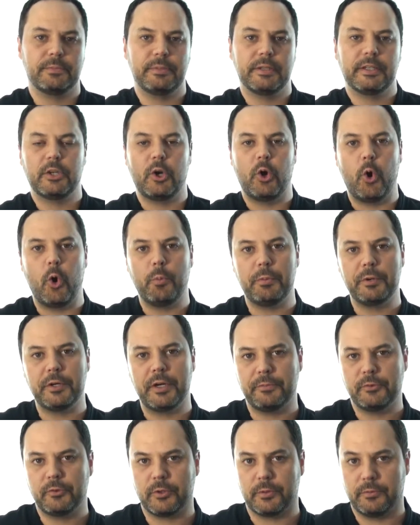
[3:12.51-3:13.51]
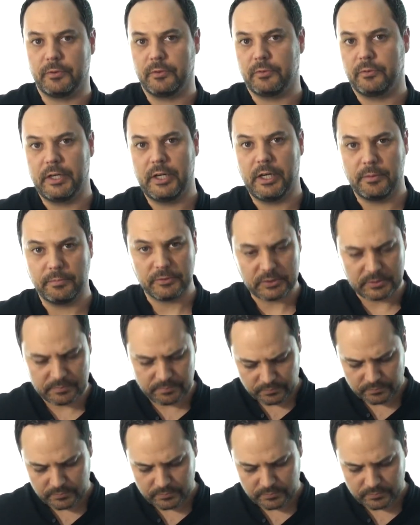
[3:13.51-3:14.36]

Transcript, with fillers: begin to open up certain realms.